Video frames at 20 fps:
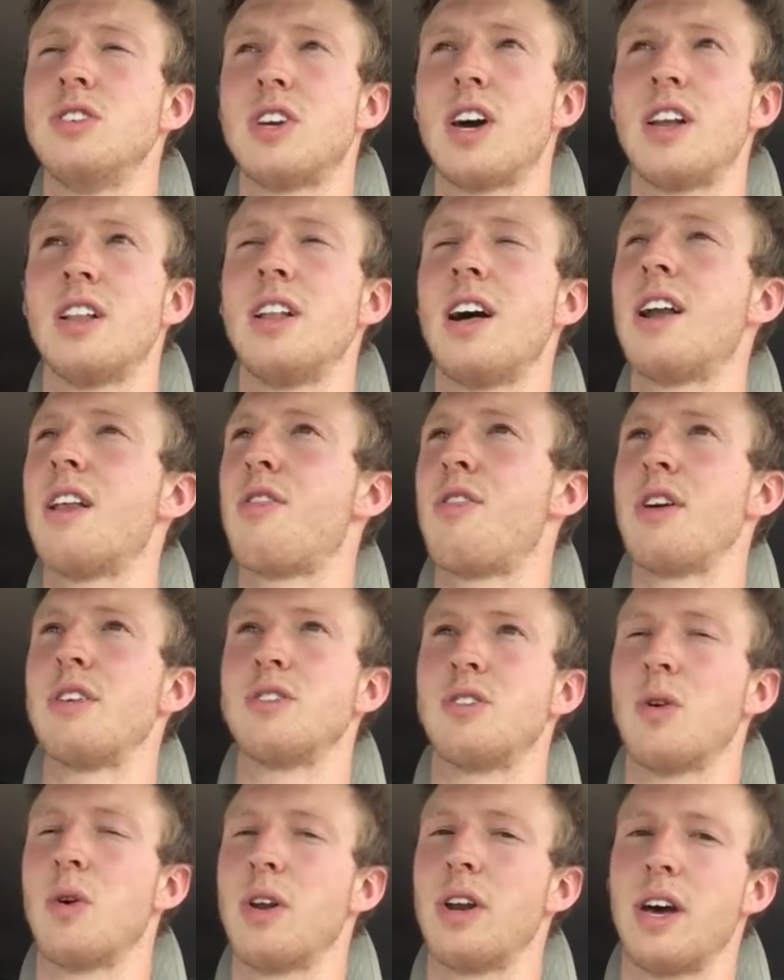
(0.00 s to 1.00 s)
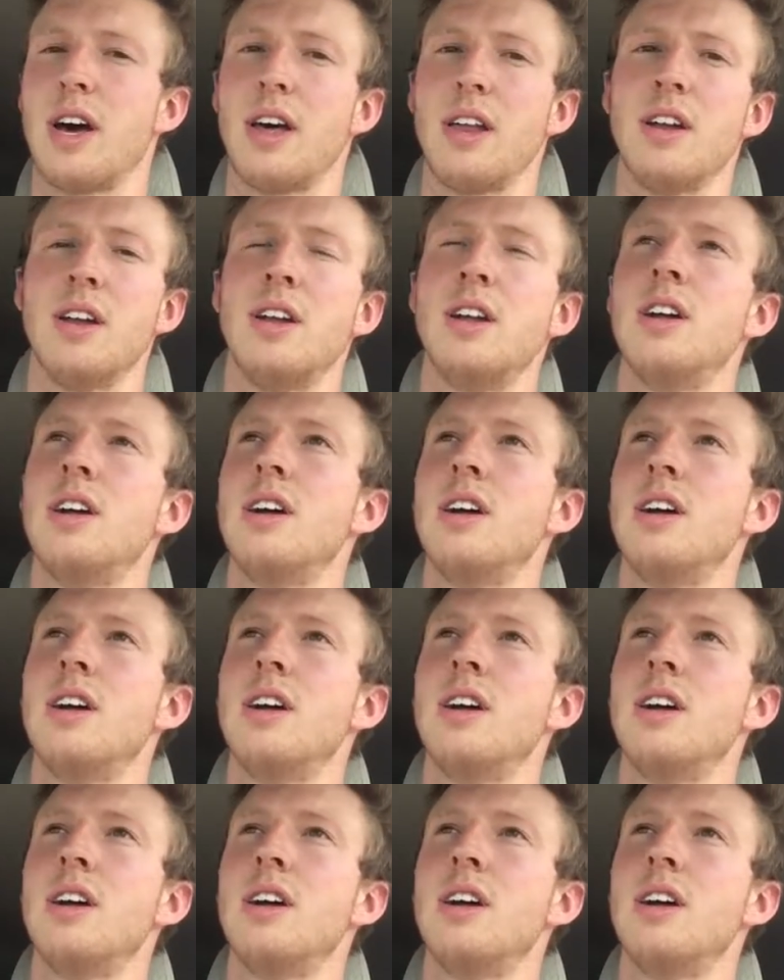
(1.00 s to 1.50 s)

He's got a lot of things going on.